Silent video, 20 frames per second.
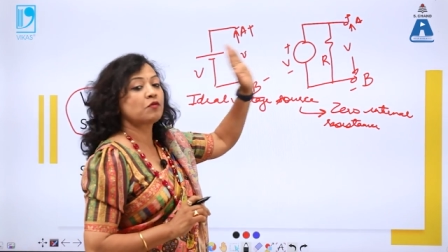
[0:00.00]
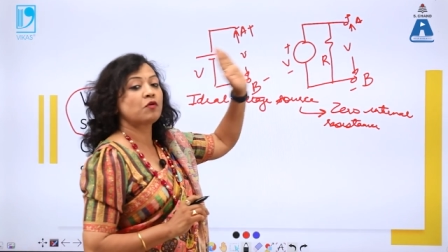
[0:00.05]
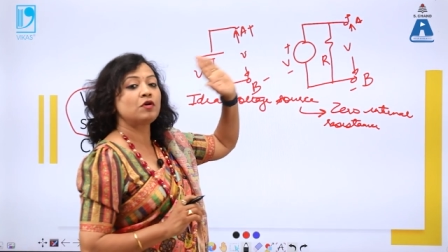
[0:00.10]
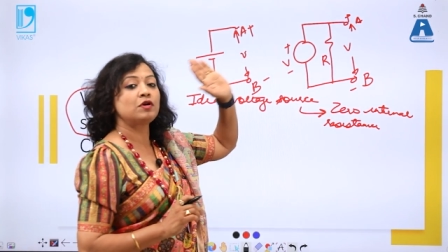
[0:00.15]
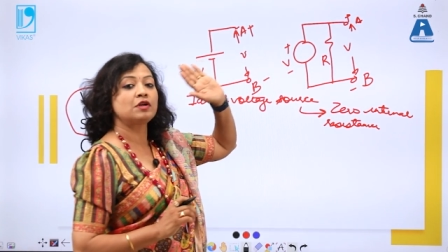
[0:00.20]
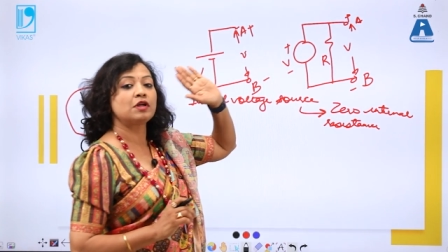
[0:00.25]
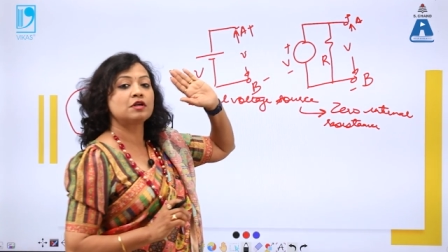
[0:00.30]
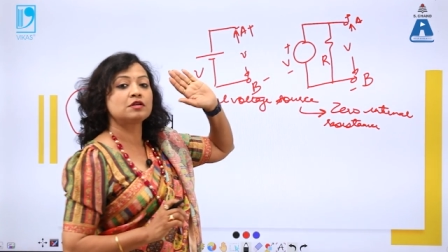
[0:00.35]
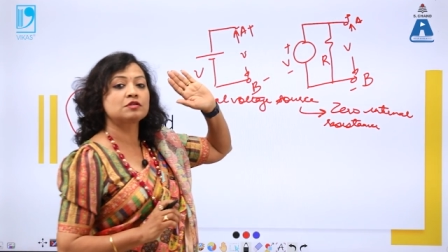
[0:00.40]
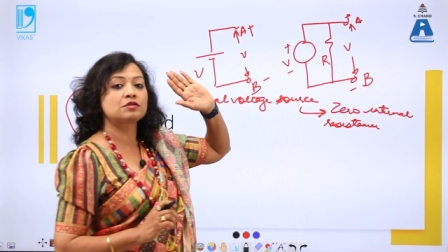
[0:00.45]

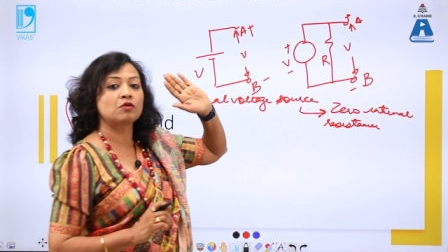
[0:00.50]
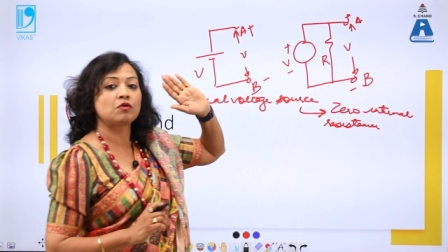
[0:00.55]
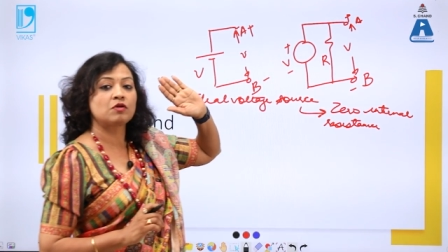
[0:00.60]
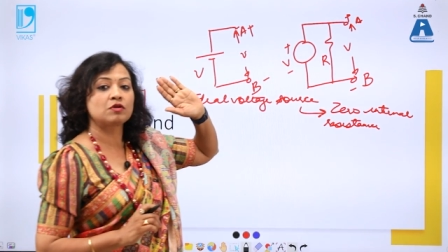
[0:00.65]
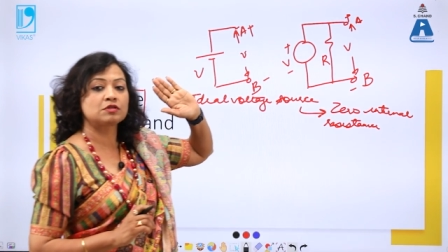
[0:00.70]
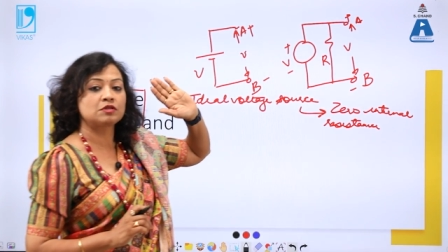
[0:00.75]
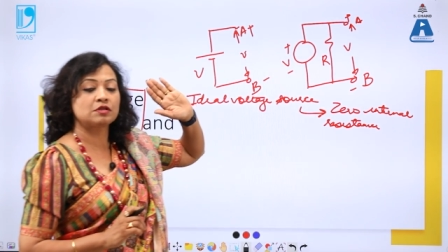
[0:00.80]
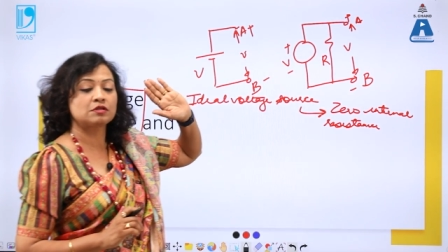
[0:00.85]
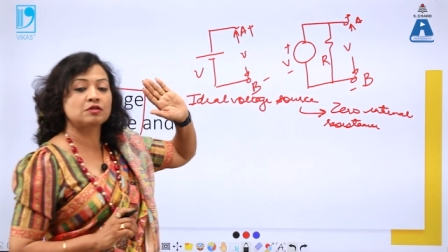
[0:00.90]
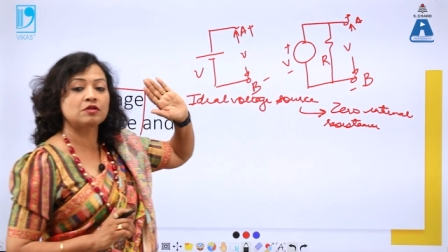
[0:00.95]
voltage
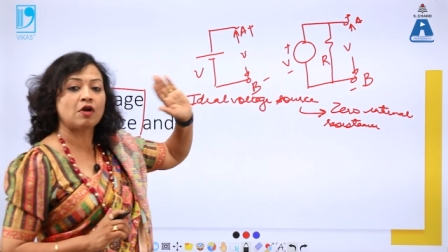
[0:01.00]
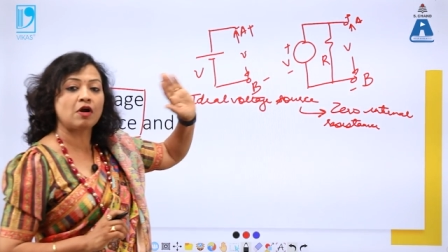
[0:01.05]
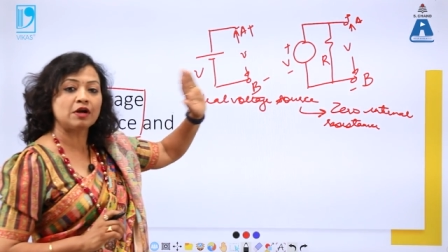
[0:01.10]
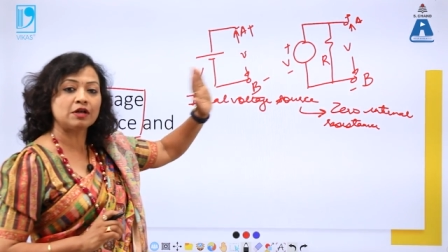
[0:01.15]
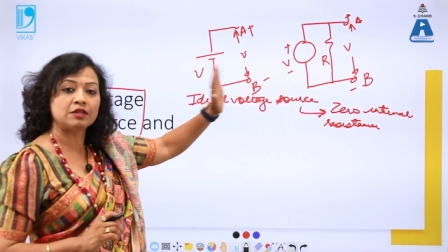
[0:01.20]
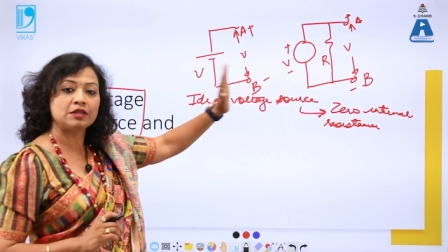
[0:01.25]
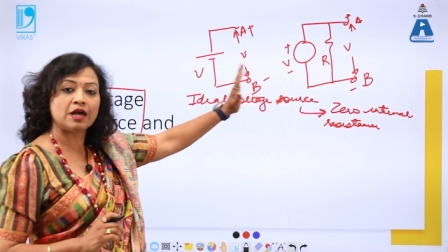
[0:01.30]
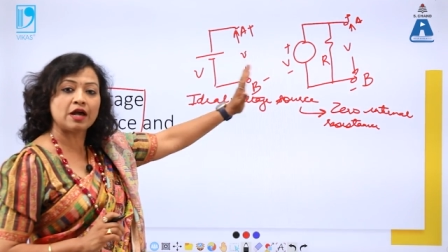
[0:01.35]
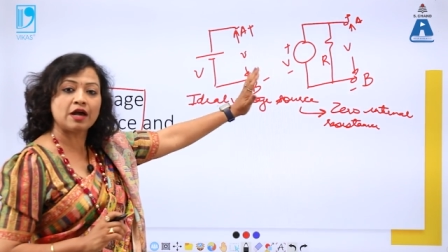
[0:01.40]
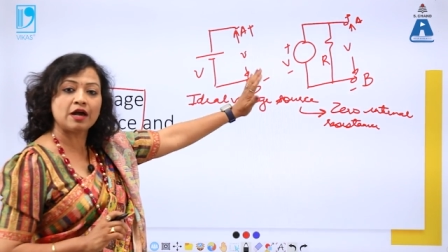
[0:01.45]
source is
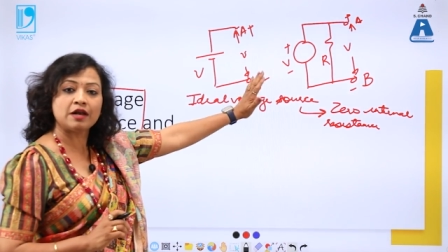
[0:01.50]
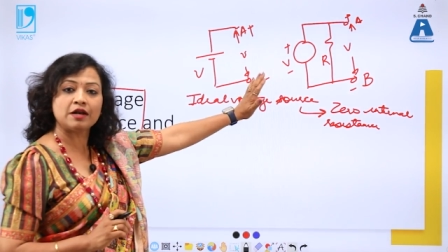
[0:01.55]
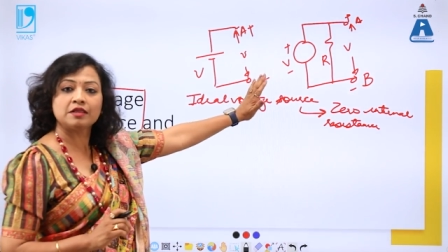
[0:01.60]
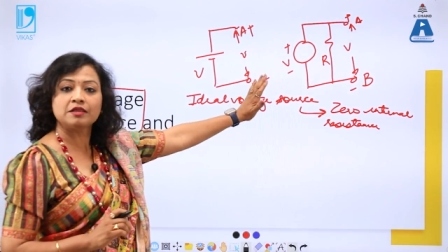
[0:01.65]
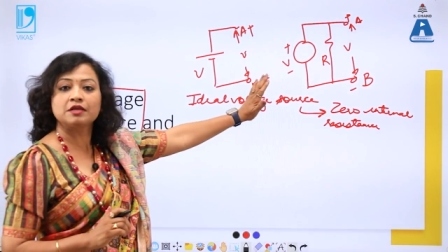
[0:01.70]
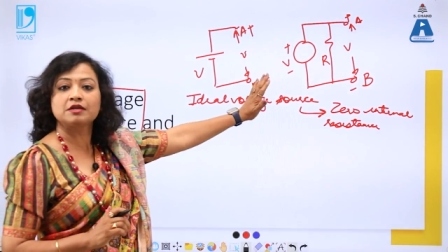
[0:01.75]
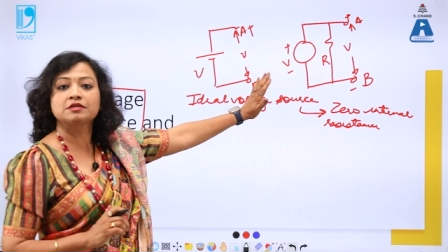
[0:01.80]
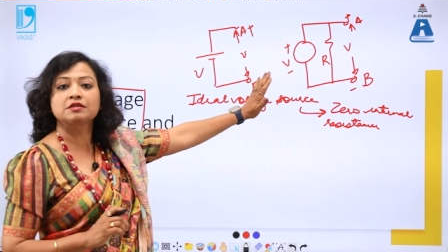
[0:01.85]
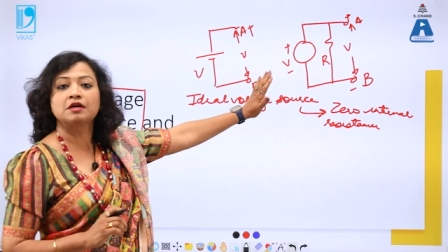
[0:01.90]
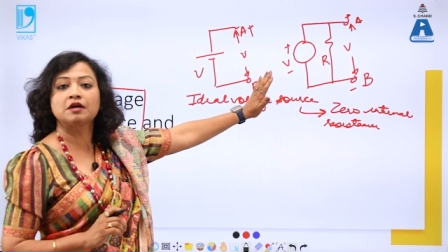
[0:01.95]
not there
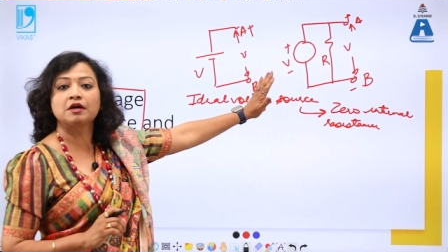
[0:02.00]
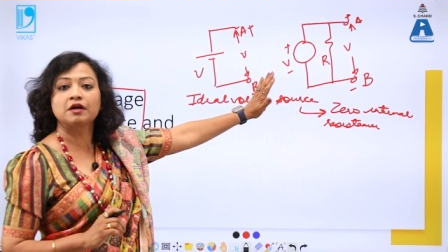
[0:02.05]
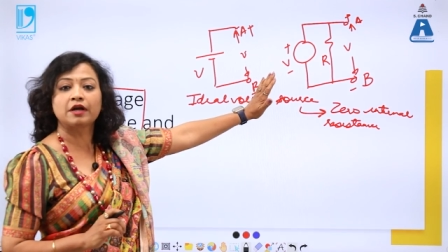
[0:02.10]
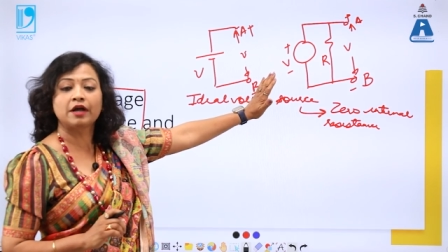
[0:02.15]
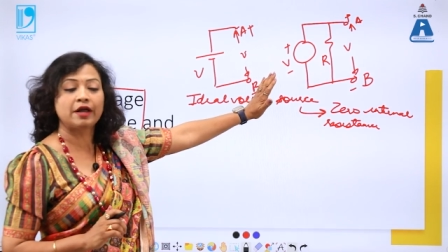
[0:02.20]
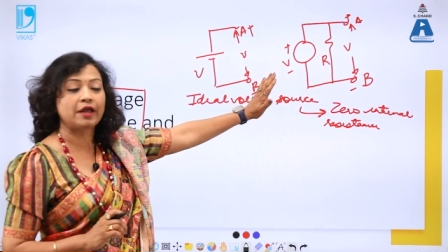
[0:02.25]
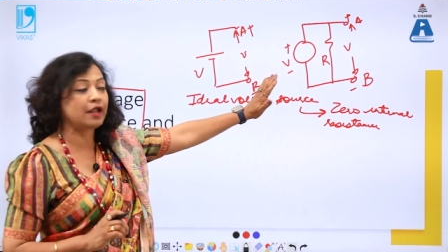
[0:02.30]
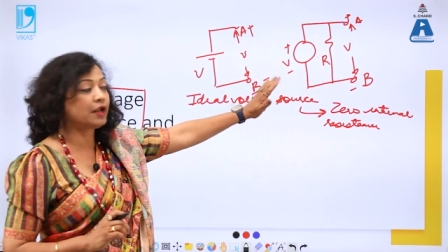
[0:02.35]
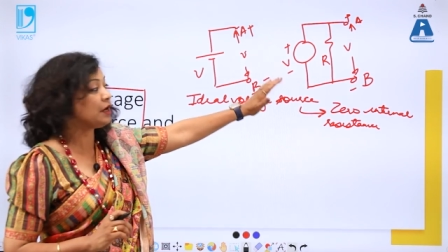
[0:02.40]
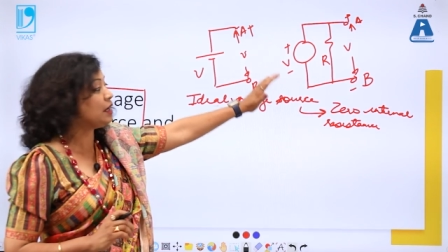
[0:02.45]
in the
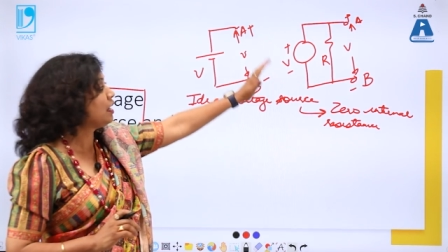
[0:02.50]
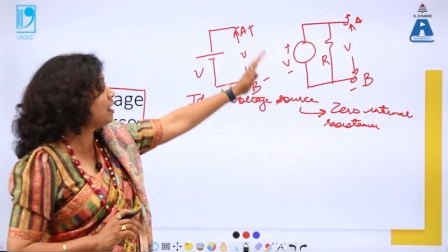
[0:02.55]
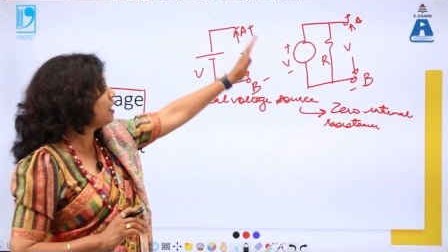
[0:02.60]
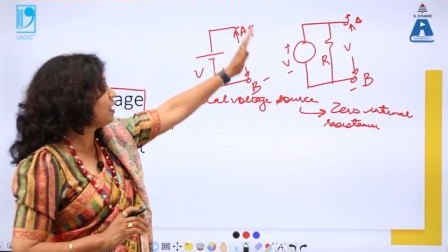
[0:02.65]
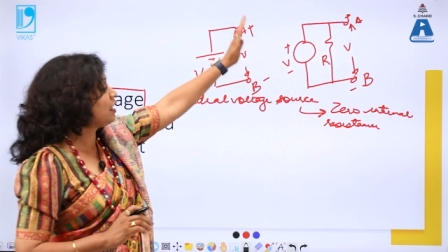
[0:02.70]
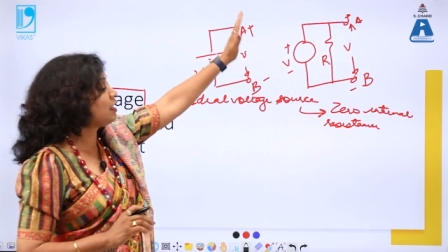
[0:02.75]
circuit,